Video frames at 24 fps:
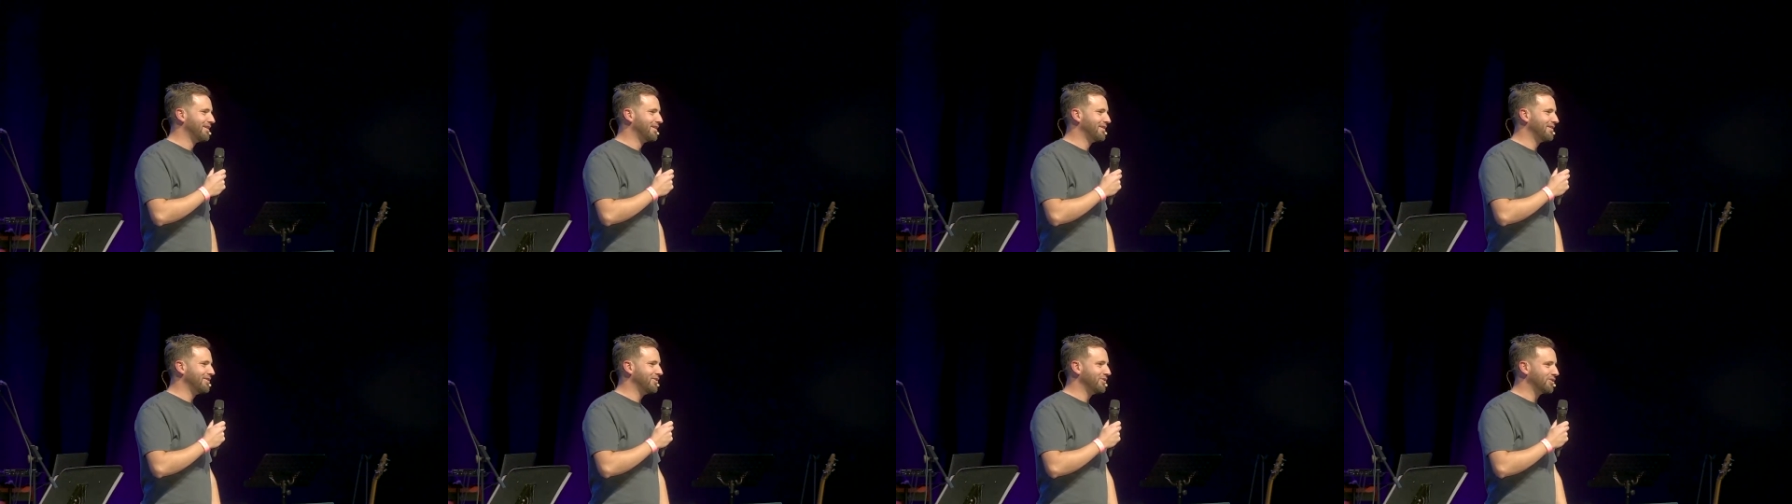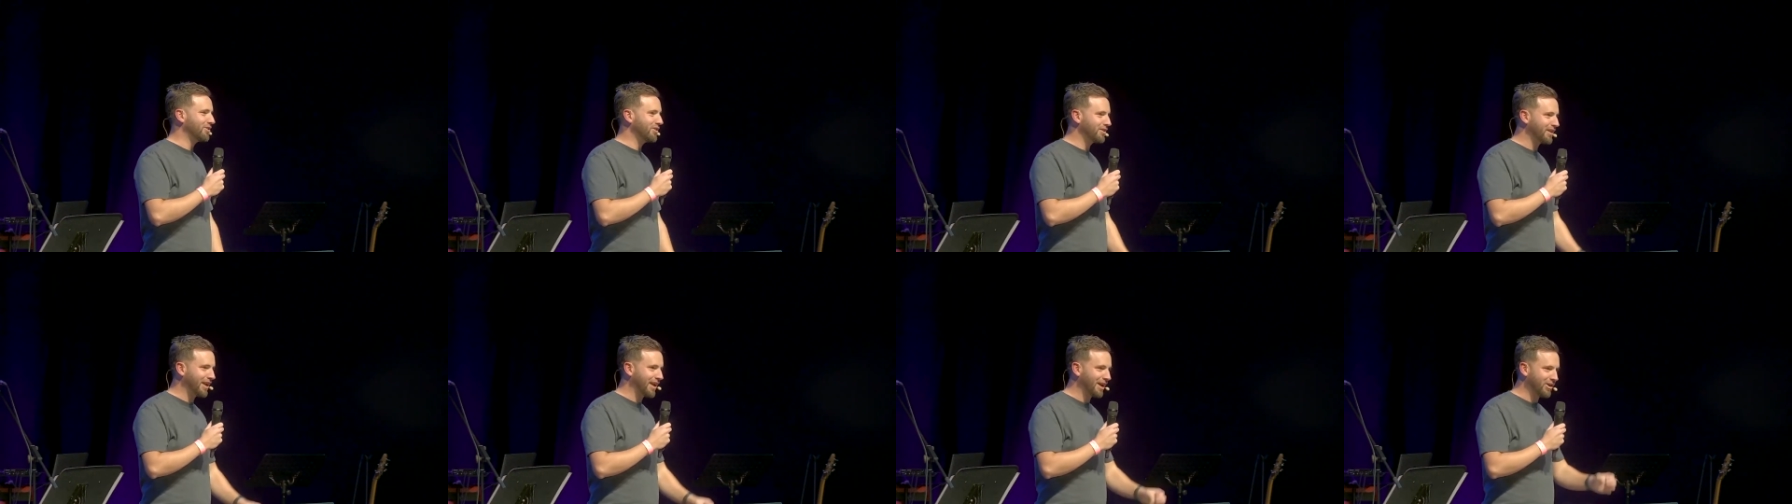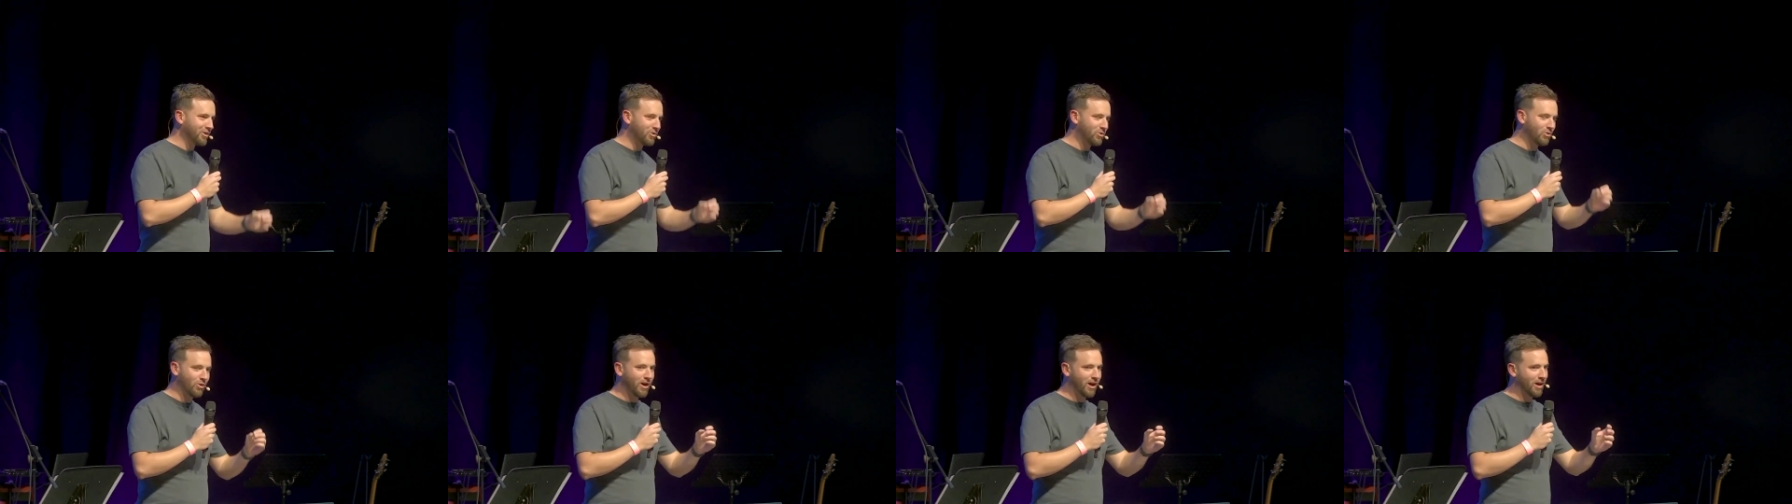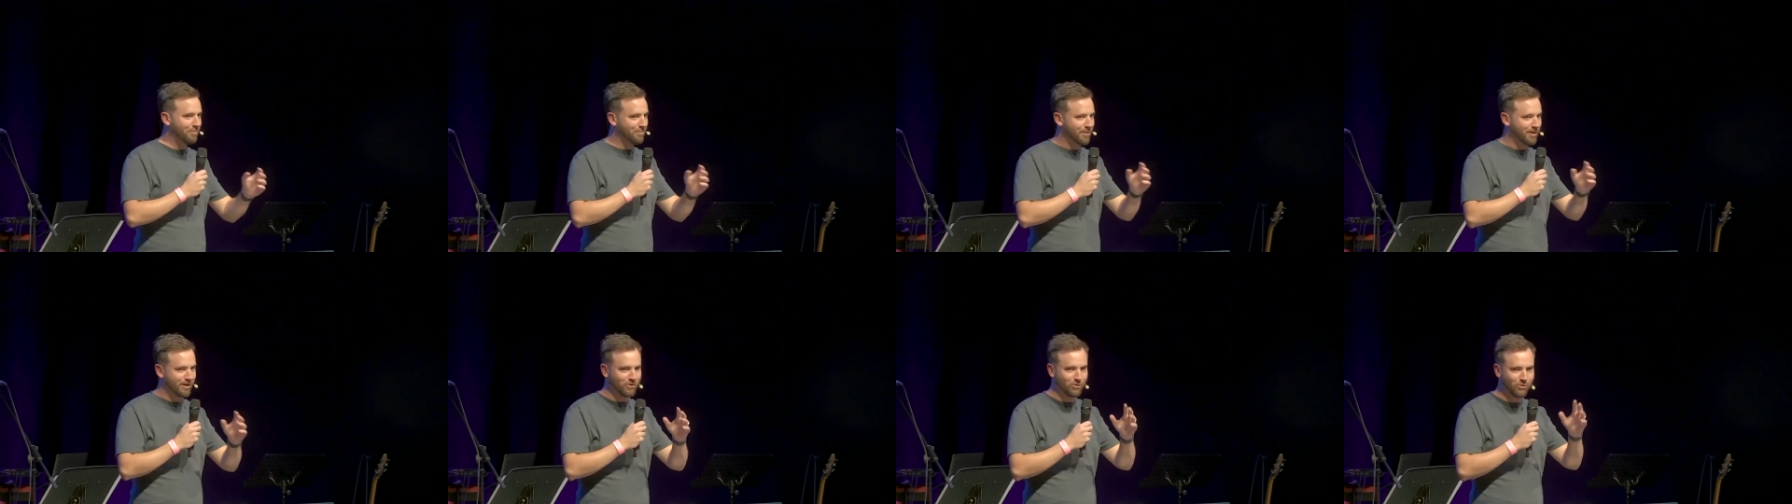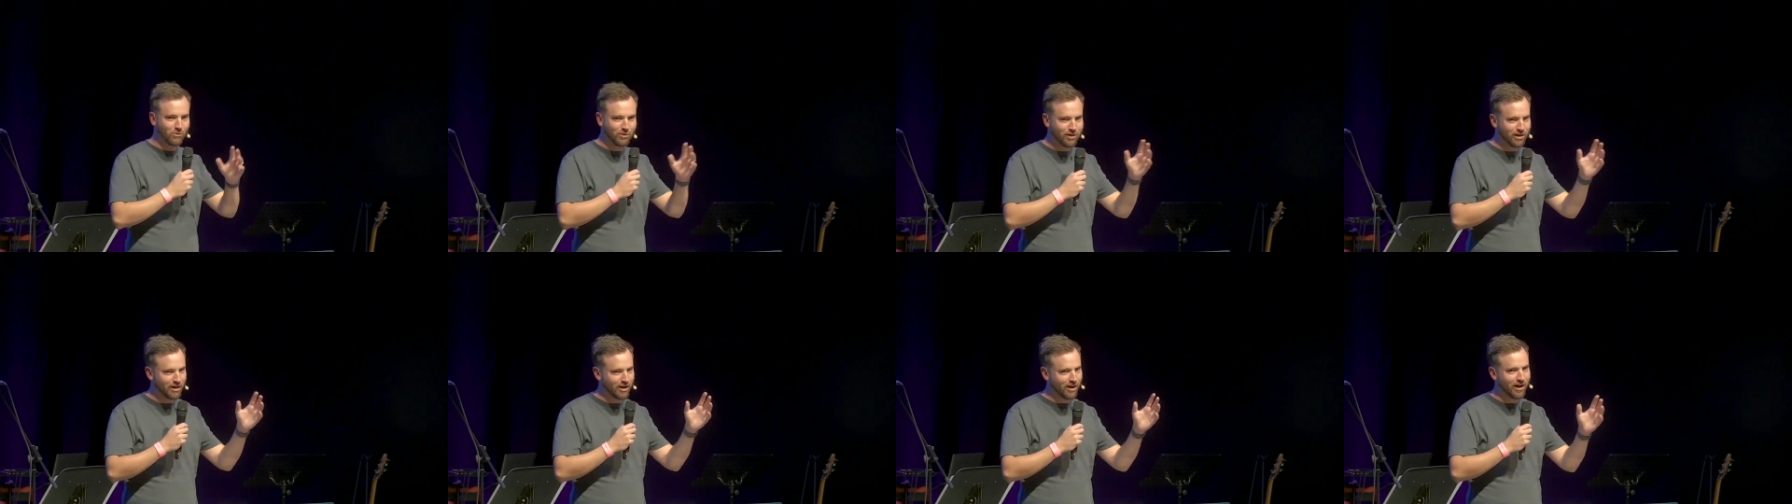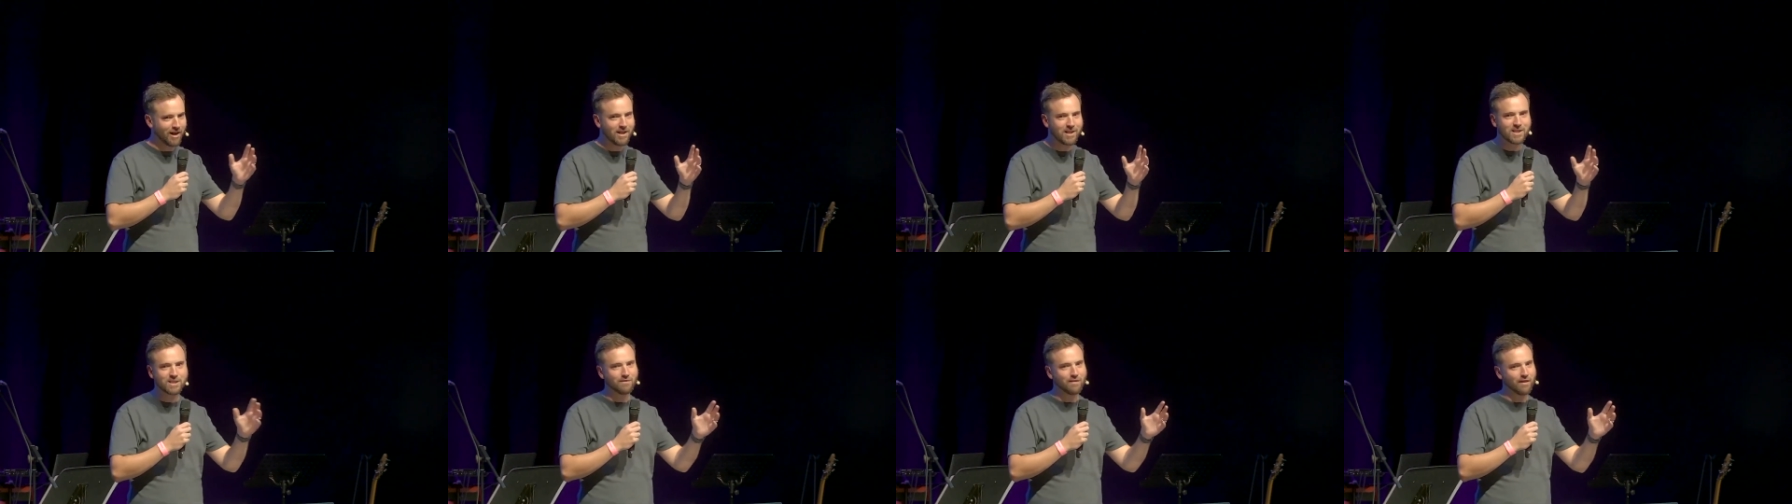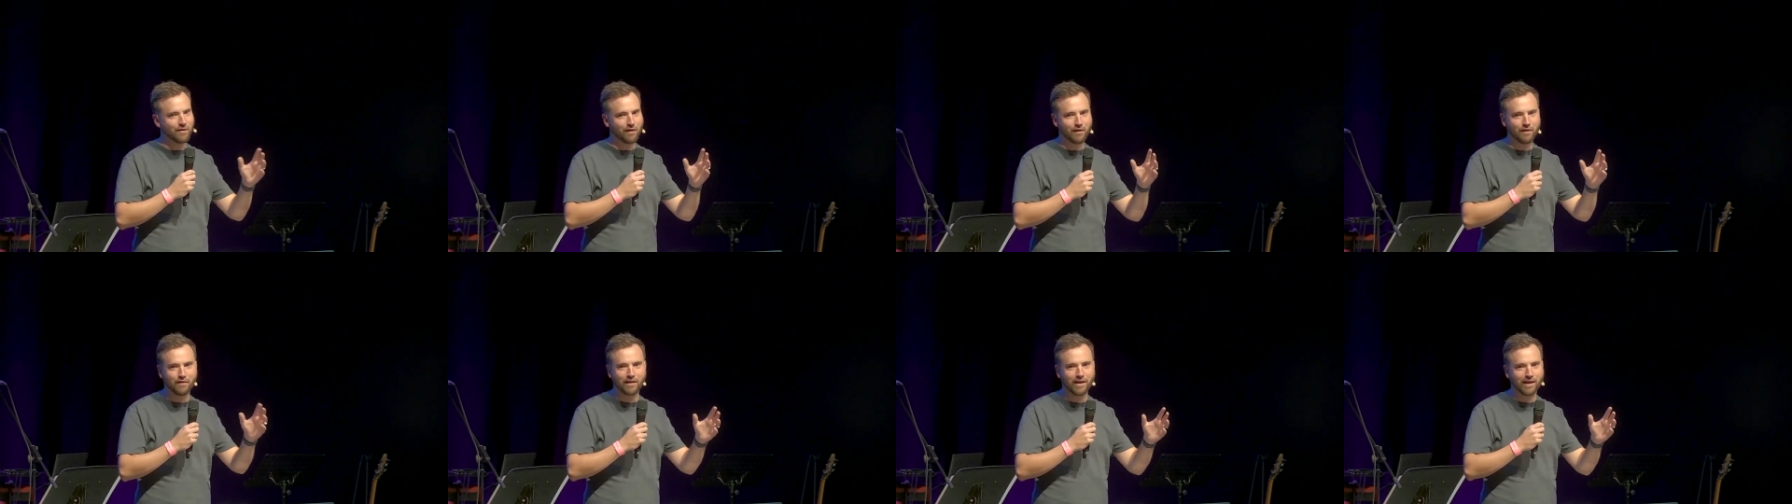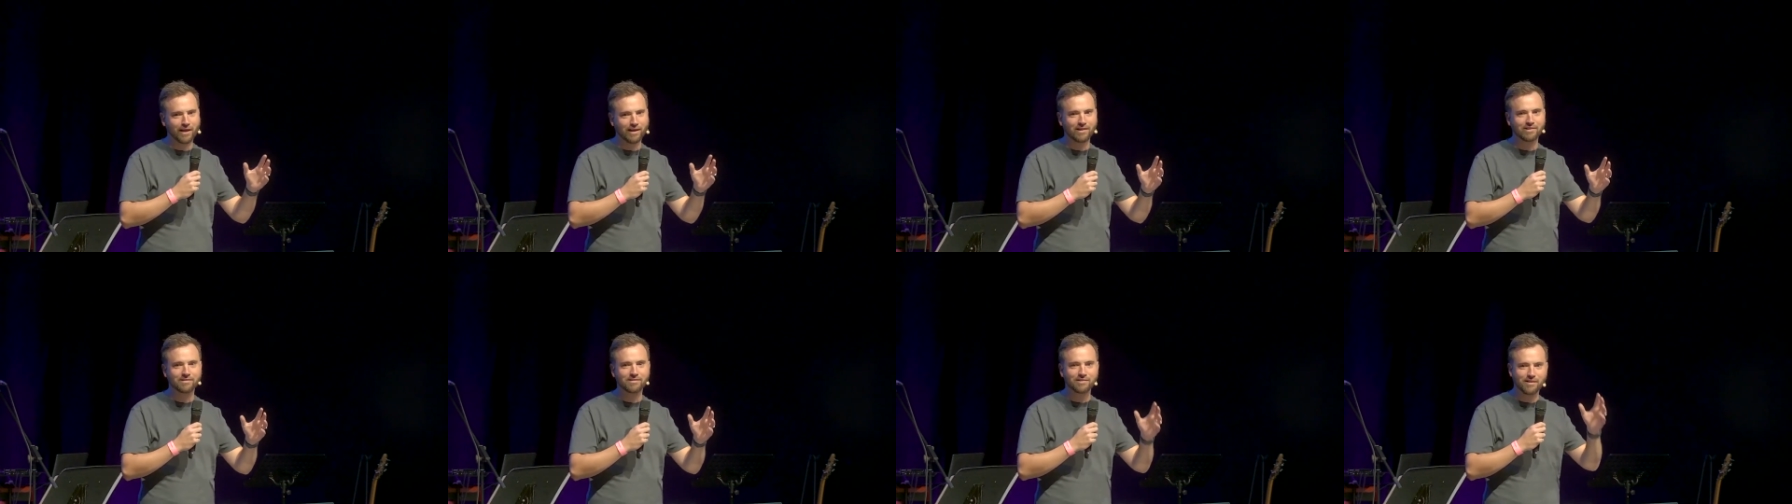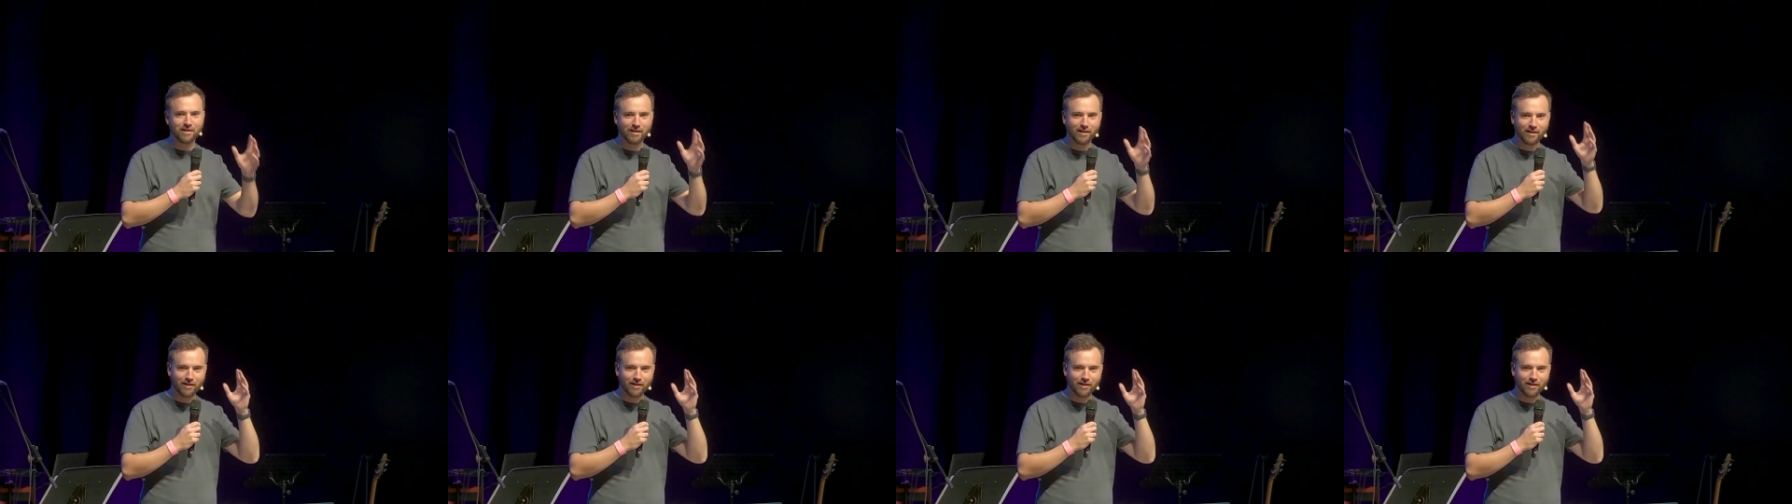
You can get caught up in all kinds of other things